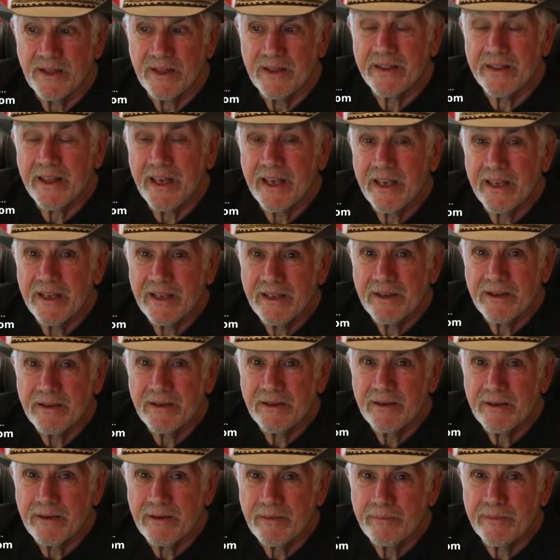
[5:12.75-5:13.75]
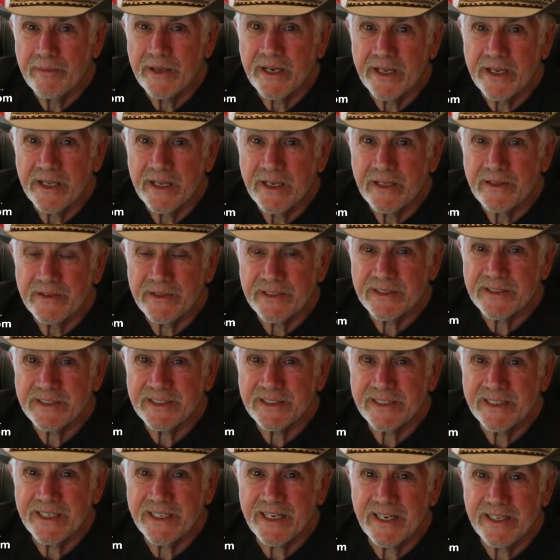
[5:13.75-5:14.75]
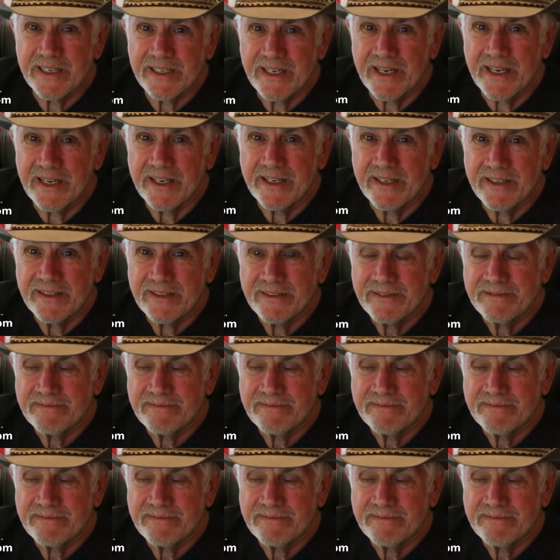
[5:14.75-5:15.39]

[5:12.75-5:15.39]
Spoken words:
They, meaning the CIA,